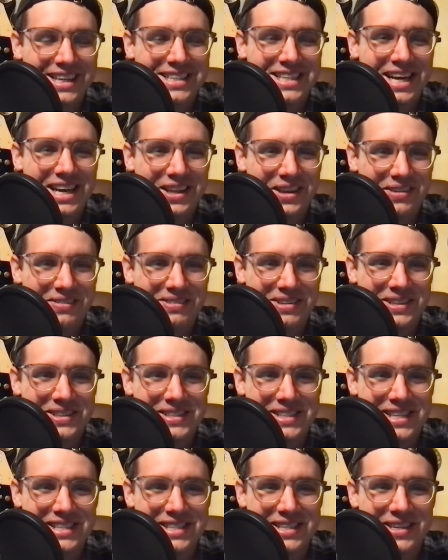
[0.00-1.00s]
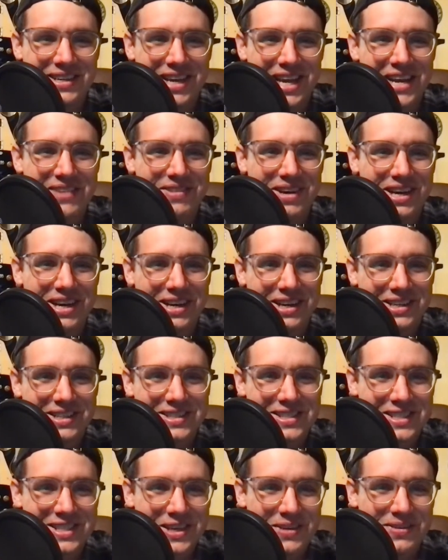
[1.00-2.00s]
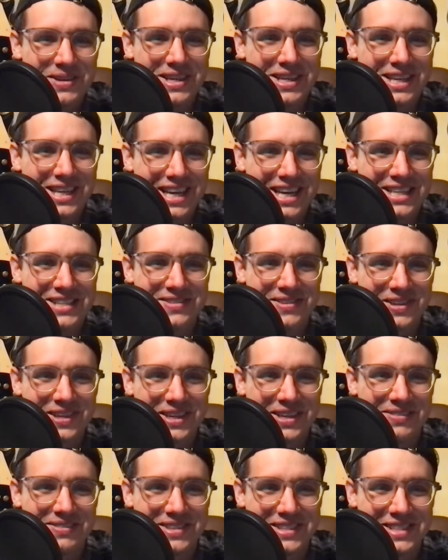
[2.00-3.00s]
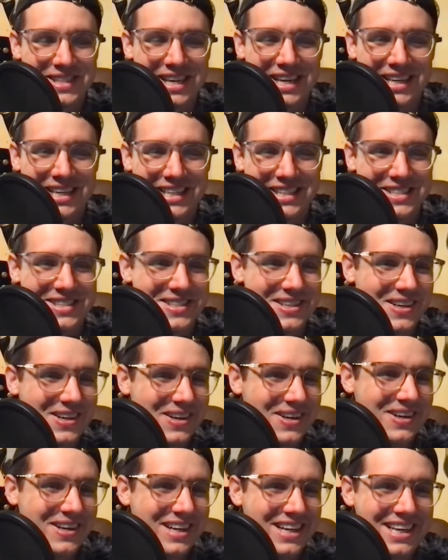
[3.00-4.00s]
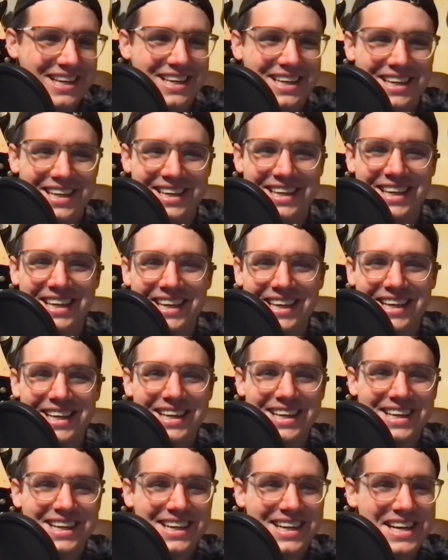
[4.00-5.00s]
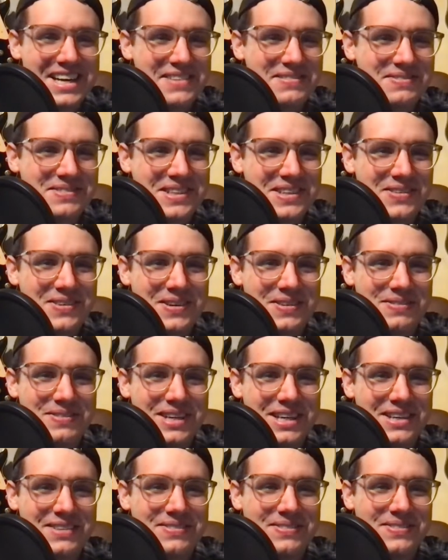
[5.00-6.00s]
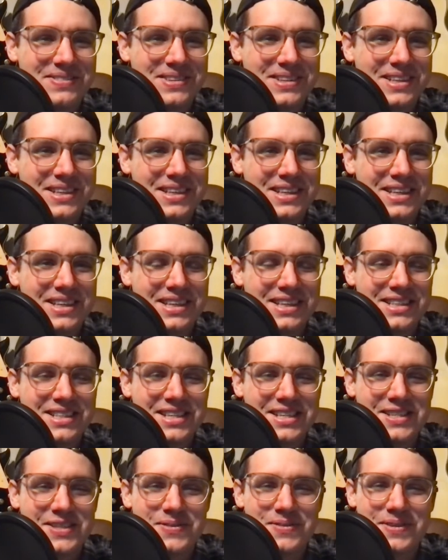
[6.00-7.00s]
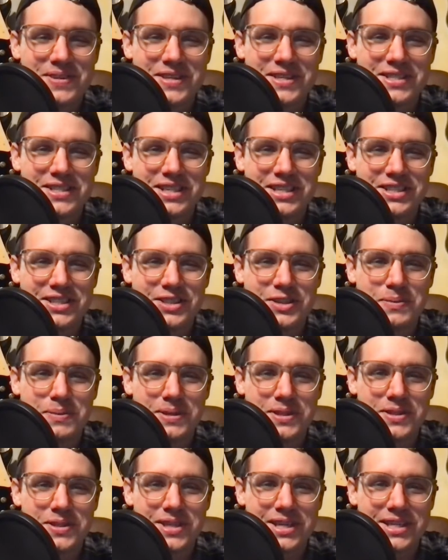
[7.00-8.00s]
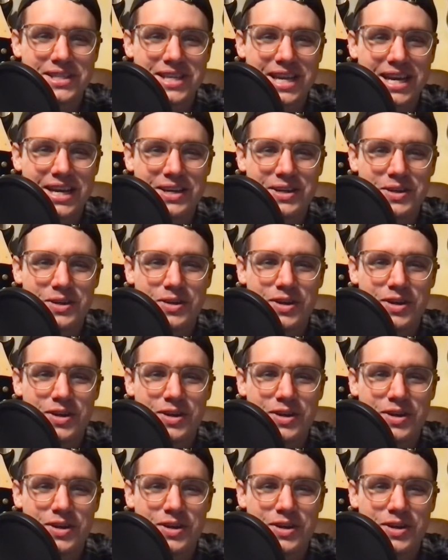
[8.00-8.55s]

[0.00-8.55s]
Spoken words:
Tyler Field says, all game I heard, still be nice for him to say he's sorry. Yep, it would be. Jesse Smith says, how do you